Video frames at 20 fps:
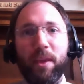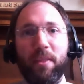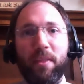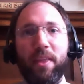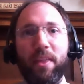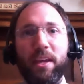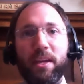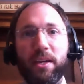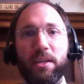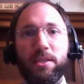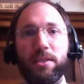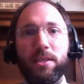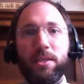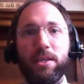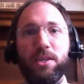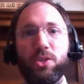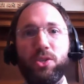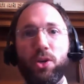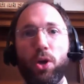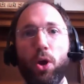that
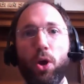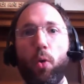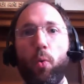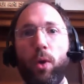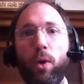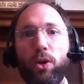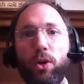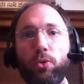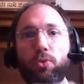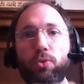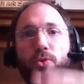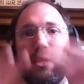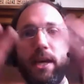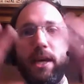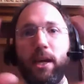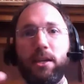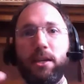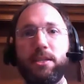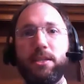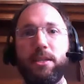exists when you
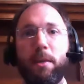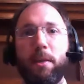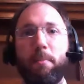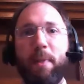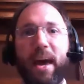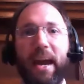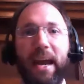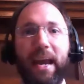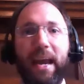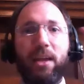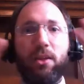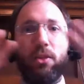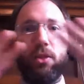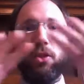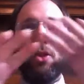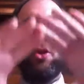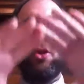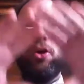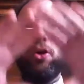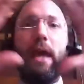take a step back
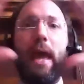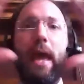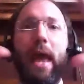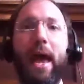and look